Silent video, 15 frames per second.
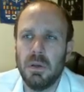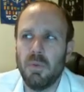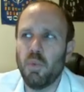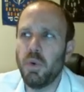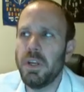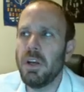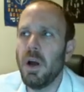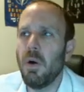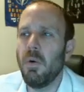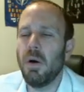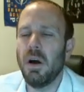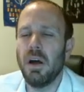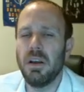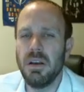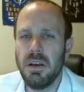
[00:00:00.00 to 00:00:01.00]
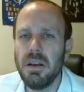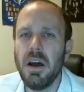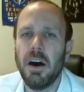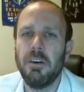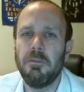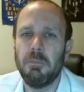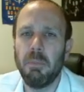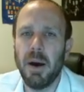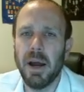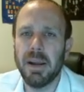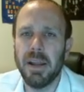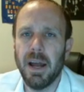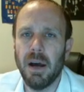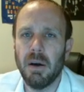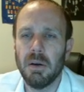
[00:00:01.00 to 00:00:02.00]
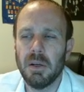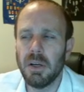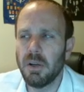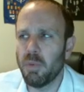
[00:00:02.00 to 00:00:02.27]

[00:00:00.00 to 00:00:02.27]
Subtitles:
We know enough by now